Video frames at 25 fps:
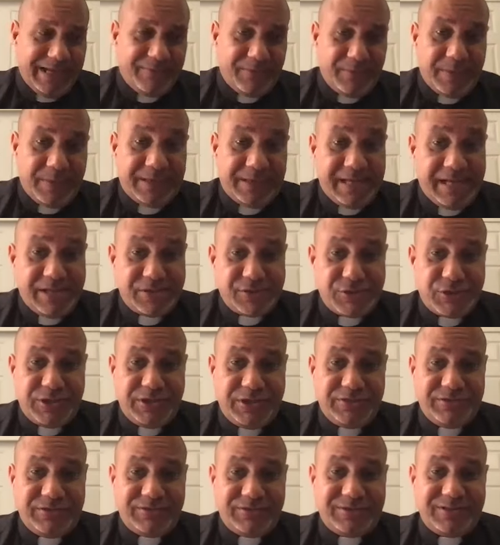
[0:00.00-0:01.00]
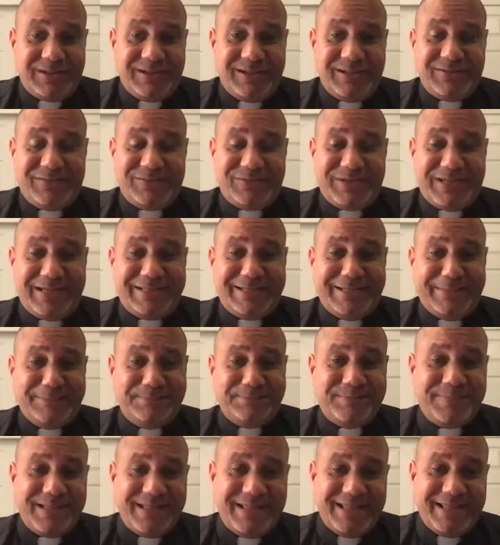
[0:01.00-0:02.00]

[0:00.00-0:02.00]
mariachi sign up.